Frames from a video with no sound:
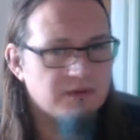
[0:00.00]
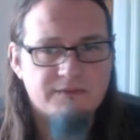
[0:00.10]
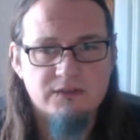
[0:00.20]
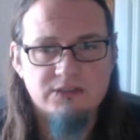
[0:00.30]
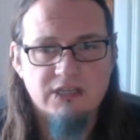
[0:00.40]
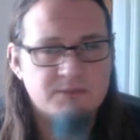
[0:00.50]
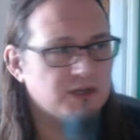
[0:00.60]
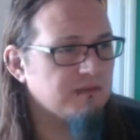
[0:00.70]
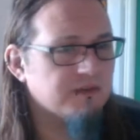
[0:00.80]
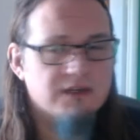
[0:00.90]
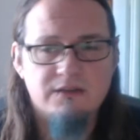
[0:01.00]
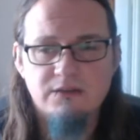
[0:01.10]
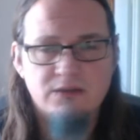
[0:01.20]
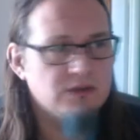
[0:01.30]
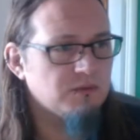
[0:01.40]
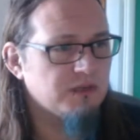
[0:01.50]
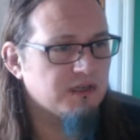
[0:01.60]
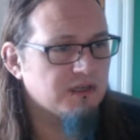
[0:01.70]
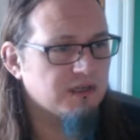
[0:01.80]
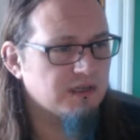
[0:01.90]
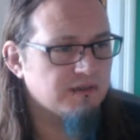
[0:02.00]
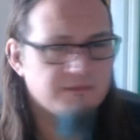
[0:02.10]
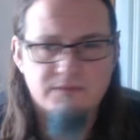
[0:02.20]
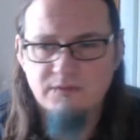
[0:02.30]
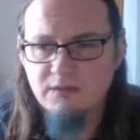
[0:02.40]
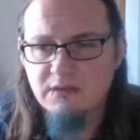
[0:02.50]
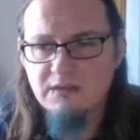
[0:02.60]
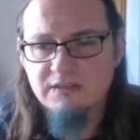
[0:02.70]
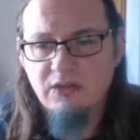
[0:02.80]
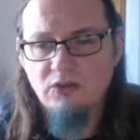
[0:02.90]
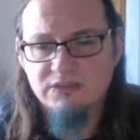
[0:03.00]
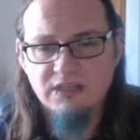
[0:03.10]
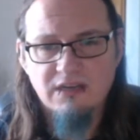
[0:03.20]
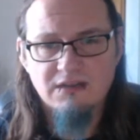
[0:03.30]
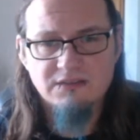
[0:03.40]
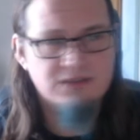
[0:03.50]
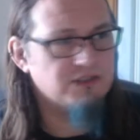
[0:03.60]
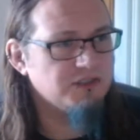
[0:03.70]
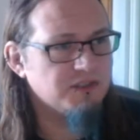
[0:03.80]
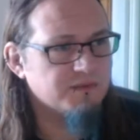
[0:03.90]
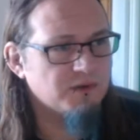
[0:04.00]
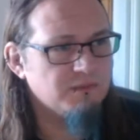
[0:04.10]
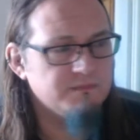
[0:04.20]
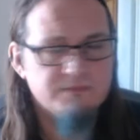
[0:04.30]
If I just come over, you can there's lots of colours to choose from